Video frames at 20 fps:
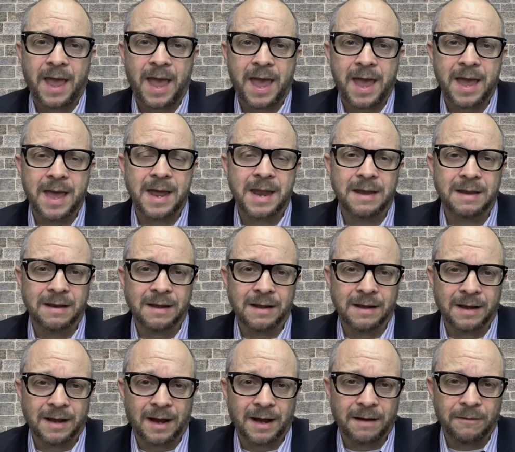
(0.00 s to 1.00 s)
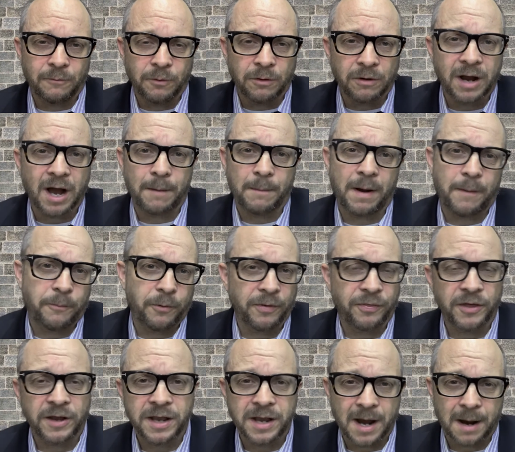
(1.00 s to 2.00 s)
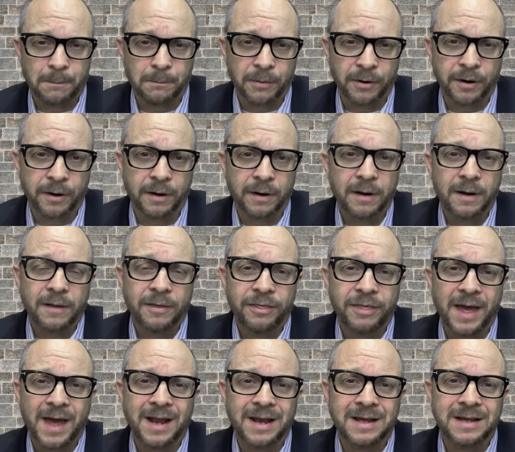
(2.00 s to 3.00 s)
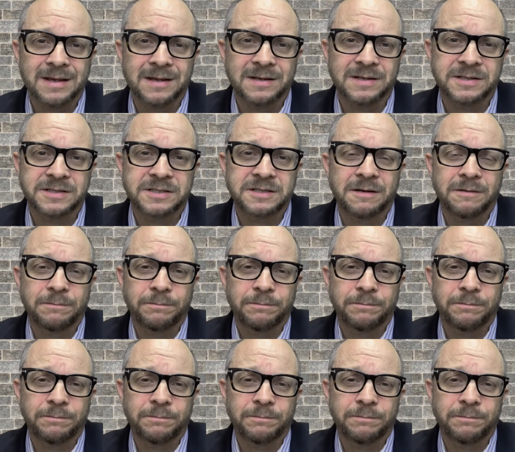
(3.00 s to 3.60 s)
and we'll come up with a number that is